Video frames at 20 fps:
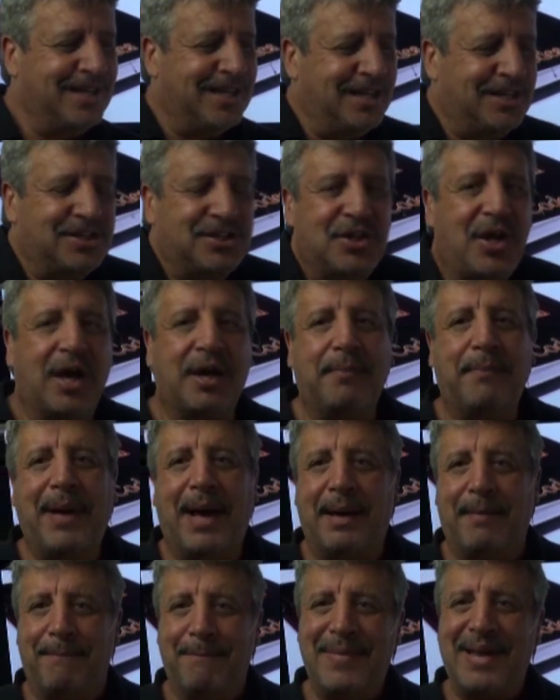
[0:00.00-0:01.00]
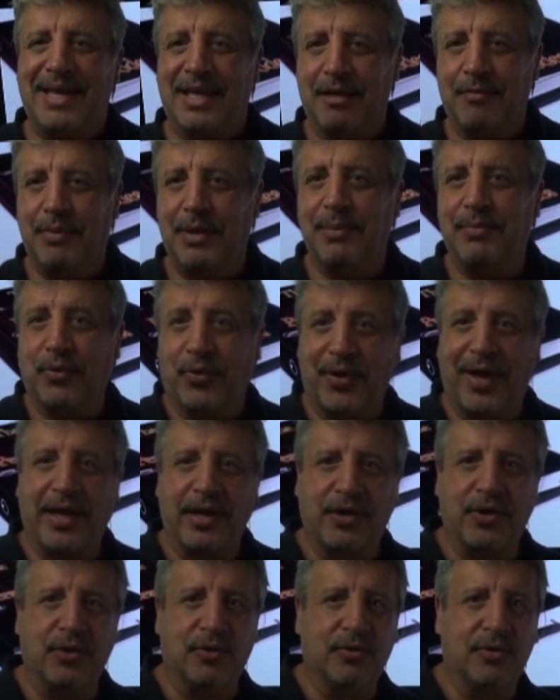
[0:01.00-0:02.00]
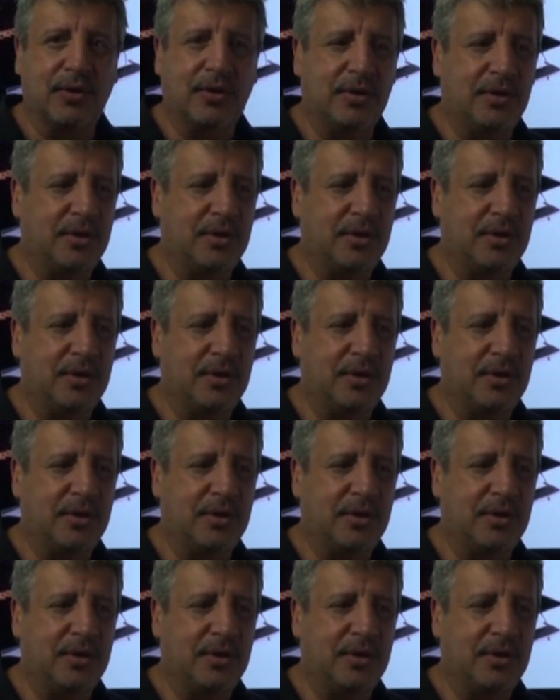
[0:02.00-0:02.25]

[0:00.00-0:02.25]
It's not about making people like you.